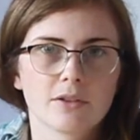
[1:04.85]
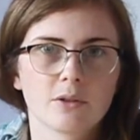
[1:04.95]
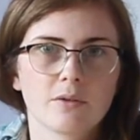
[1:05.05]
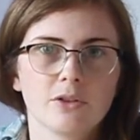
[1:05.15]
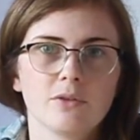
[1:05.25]

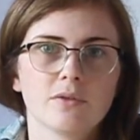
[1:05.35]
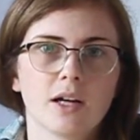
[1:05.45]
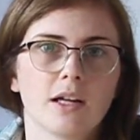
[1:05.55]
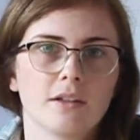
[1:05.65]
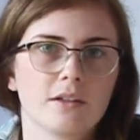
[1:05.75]
So if you
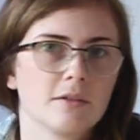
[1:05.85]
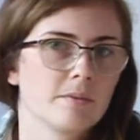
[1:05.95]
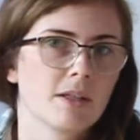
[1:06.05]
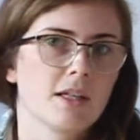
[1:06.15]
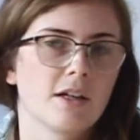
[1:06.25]
find
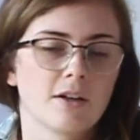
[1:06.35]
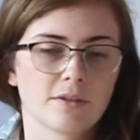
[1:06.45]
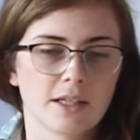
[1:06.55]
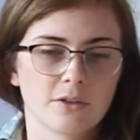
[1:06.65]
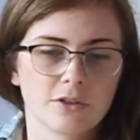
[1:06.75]

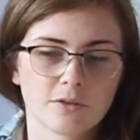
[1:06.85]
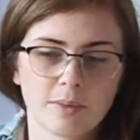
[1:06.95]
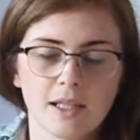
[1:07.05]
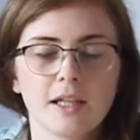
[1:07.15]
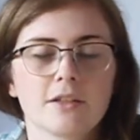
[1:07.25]
around your
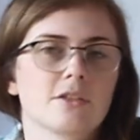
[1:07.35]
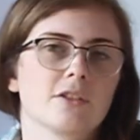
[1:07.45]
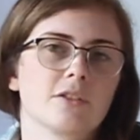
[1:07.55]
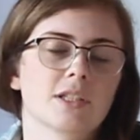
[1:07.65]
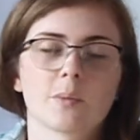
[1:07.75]
place
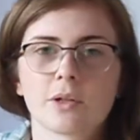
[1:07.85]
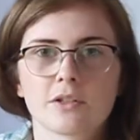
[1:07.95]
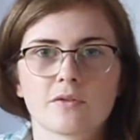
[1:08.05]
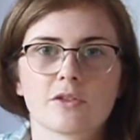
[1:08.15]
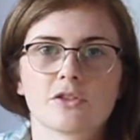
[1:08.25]
or
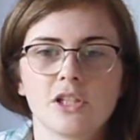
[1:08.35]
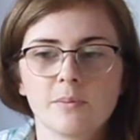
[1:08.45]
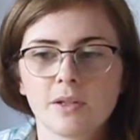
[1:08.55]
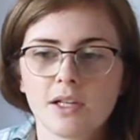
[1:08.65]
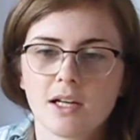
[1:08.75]
somewhere for
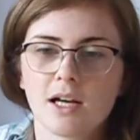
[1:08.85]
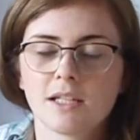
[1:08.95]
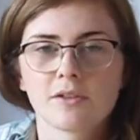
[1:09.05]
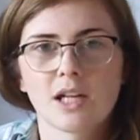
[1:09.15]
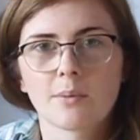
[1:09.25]
cheap, a
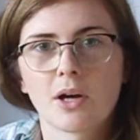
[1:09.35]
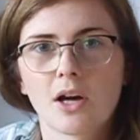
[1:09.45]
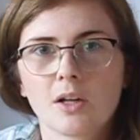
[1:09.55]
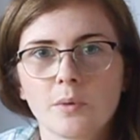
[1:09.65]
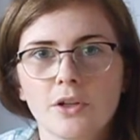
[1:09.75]
different type of
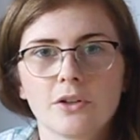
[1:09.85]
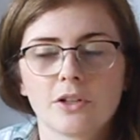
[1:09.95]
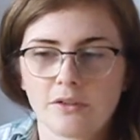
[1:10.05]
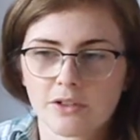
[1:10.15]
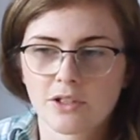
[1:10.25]
hardwood or
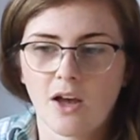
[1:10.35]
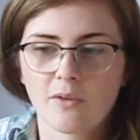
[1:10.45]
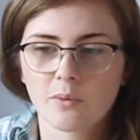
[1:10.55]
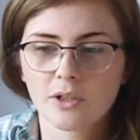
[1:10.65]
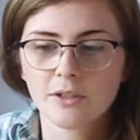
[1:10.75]
even a
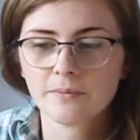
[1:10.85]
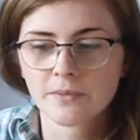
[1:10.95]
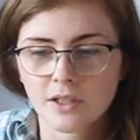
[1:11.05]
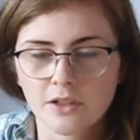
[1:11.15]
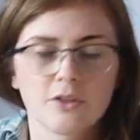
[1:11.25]
softwood,
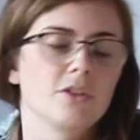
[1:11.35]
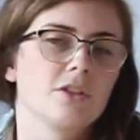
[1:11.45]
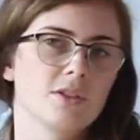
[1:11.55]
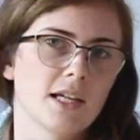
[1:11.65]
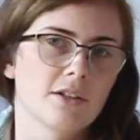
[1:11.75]
you could
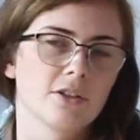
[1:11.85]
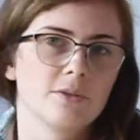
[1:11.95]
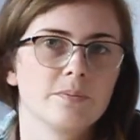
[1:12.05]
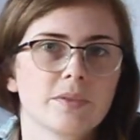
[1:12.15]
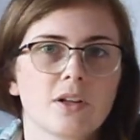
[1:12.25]
use that too.
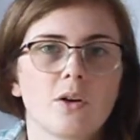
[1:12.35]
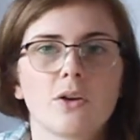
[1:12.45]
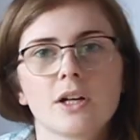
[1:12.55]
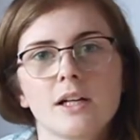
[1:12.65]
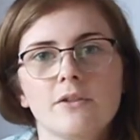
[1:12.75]

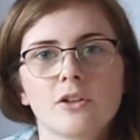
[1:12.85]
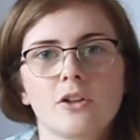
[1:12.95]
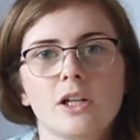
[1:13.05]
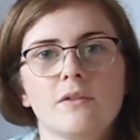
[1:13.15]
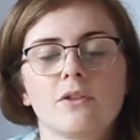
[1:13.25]
Or if you're
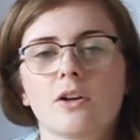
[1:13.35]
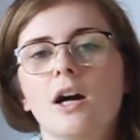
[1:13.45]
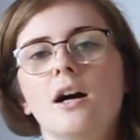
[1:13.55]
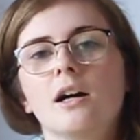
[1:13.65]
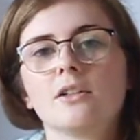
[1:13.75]
looking for
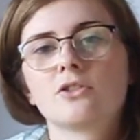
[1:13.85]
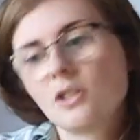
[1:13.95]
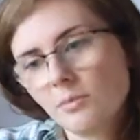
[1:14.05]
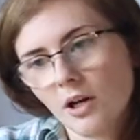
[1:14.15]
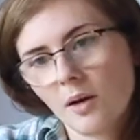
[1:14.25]
a
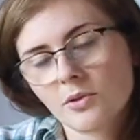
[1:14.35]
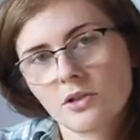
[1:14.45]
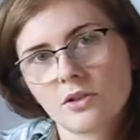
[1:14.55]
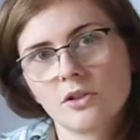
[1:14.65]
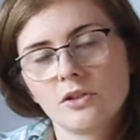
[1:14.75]
cheap
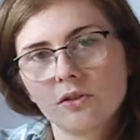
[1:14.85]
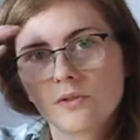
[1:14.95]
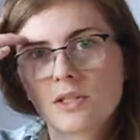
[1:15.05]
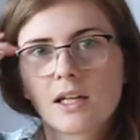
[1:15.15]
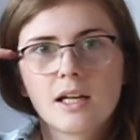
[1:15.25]
option to
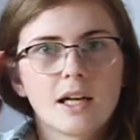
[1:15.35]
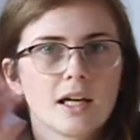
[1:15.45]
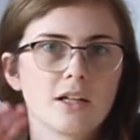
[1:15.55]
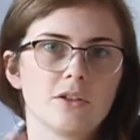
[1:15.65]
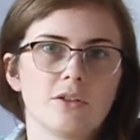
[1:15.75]
use,
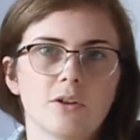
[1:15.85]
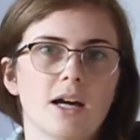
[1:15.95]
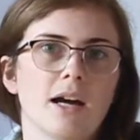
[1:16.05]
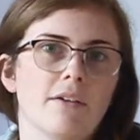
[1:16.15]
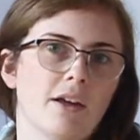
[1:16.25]
and you don't
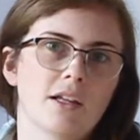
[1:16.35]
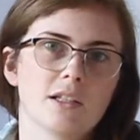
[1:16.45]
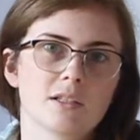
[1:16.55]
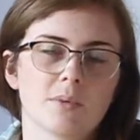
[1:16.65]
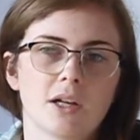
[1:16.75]
have any
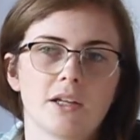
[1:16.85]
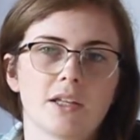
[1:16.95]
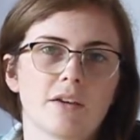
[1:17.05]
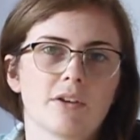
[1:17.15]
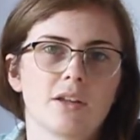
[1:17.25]
supply, you
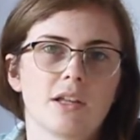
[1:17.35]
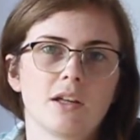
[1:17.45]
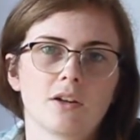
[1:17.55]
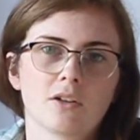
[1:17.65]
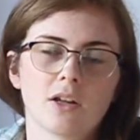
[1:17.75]
can't find
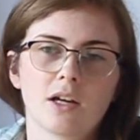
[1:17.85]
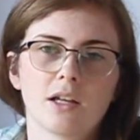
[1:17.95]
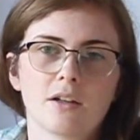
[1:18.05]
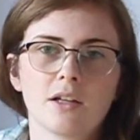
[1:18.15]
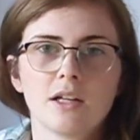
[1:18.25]
anything
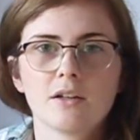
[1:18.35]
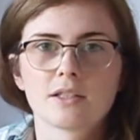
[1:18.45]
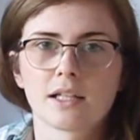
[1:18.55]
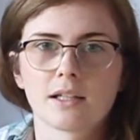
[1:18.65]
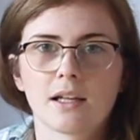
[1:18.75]
online
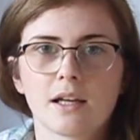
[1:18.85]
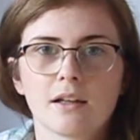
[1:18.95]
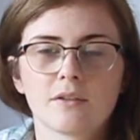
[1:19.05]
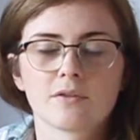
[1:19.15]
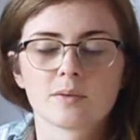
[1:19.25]

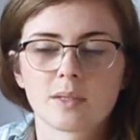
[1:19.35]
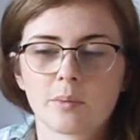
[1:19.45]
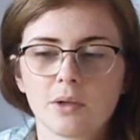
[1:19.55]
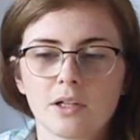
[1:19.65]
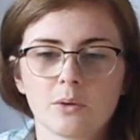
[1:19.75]
secondhand from
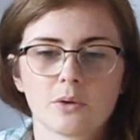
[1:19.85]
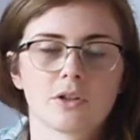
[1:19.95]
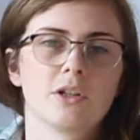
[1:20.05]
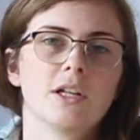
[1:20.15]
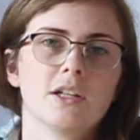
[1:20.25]
someone,
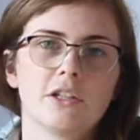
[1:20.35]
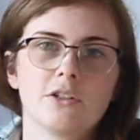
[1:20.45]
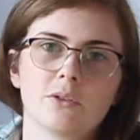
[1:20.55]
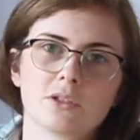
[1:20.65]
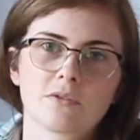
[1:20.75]
or you
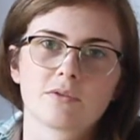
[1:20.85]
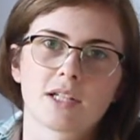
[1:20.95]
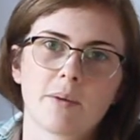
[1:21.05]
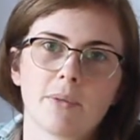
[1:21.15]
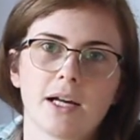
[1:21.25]
don't
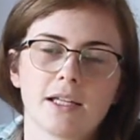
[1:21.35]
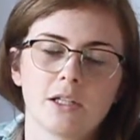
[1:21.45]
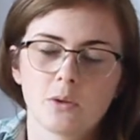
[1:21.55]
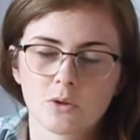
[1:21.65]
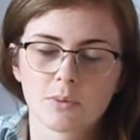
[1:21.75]
come by
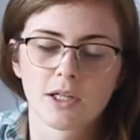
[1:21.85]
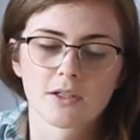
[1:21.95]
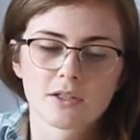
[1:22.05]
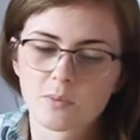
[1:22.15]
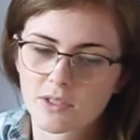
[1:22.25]
any old
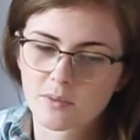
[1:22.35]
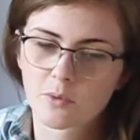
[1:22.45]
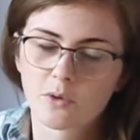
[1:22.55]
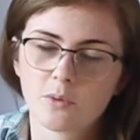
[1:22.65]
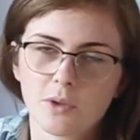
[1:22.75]
barns with some
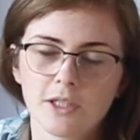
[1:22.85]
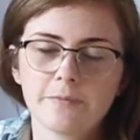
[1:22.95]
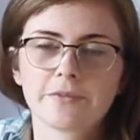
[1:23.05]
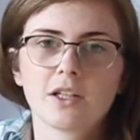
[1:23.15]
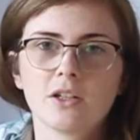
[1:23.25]
old
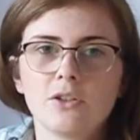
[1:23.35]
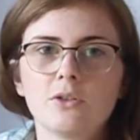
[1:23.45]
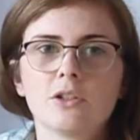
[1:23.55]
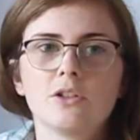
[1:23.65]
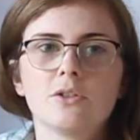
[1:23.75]
wood, you
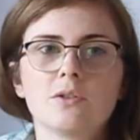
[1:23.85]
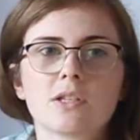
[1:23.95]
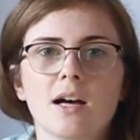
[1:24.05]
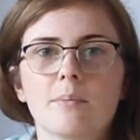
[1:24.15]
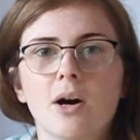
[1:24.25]
could
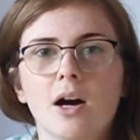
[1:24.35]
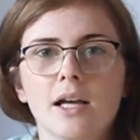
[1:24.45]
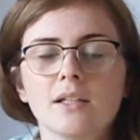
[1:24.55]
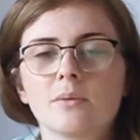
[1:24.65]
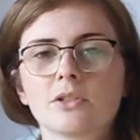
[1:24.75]
use
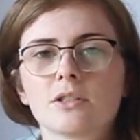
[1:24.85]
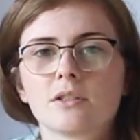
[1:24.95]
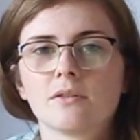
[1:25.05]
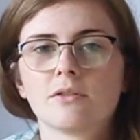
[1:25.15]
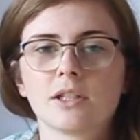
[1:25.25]
pine, which
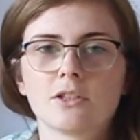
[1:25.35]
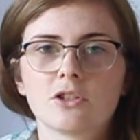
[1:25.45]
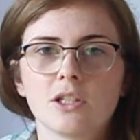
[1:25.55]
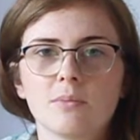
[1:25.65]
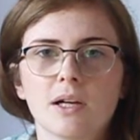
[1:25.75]
is really
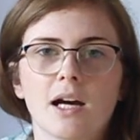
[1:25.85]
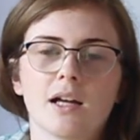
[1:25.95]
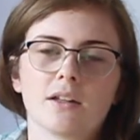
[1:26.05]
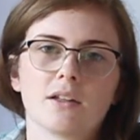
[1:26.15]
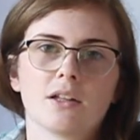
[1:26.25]
cheap
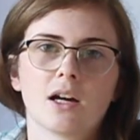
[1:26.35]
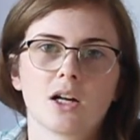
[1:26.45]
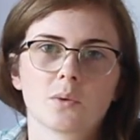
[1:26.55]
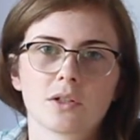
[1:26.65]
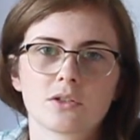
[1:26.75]
at the
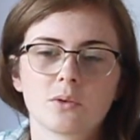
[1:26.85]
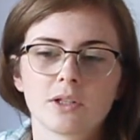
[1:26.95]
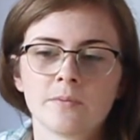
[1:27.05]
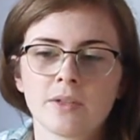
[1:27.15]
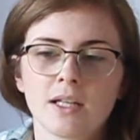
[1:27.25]
hardware
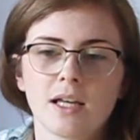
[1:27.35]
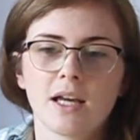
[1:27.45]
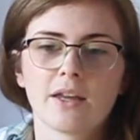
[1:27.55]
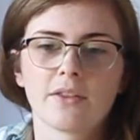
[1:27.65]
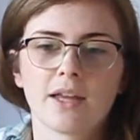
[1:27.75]
store,
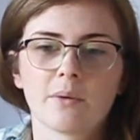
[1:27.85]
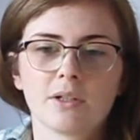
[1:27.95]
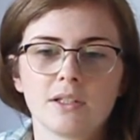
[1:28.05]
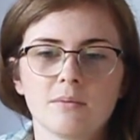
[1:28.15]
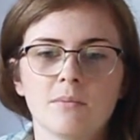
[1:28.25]
and that
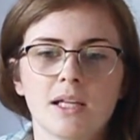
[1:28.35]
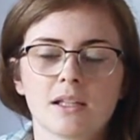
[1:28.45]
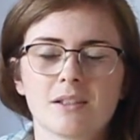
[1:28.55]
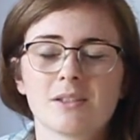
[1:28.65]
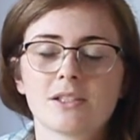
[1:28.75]
would make
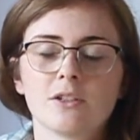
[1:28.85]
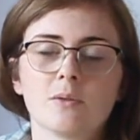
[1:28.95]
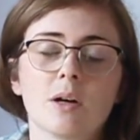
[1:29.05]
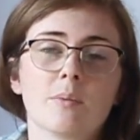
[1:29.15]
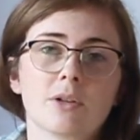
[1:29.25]
it
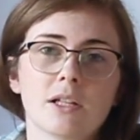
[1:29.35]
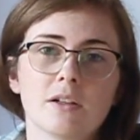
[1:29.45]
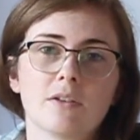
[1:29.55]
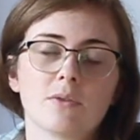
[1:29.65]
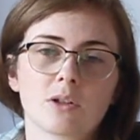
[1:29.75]
still a
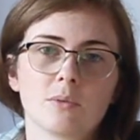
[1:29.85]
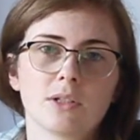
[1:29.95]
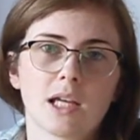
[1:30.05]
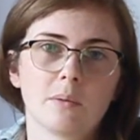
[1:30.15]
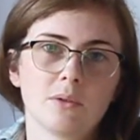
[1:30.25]
pretty
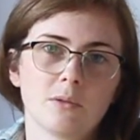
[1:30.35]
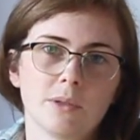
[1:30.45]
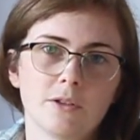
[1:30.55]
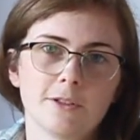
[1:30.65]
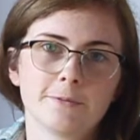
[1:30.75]
affordable table to
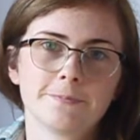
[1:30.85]
build.